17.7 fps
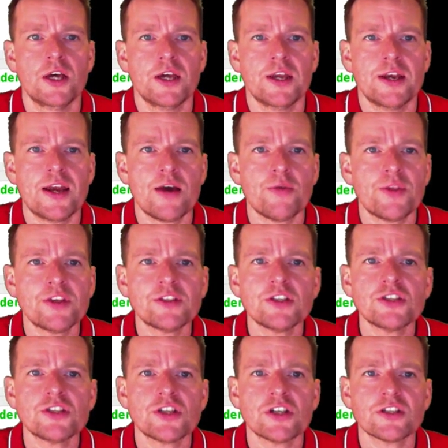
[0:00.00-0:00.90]
Now this
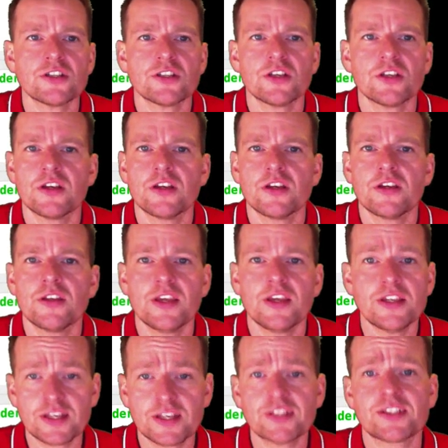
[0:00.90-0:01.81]
is just,
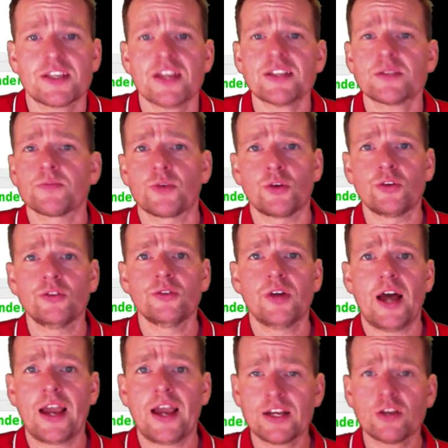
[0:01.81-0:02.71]
it's accessible,
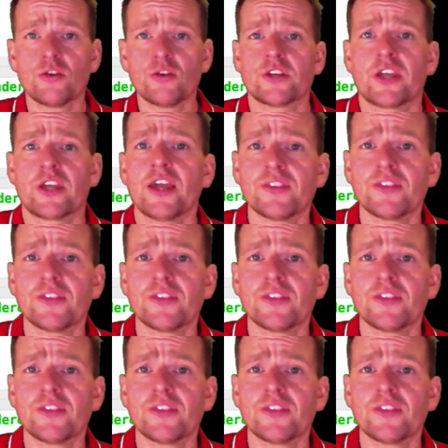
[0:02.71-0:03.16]
I can go and get